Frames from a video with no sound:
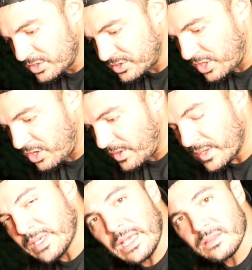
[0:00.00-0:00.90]
So
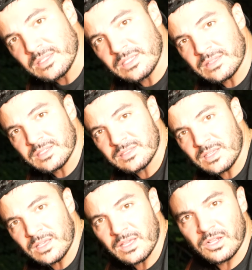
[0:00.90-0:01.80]
yeah, let's let this
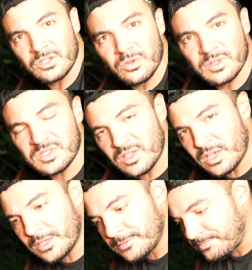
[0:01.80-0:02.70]
thing do its
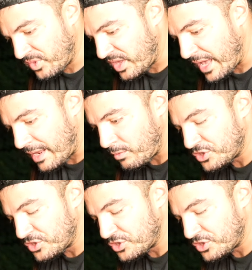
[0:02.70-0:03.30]
thing, and we'll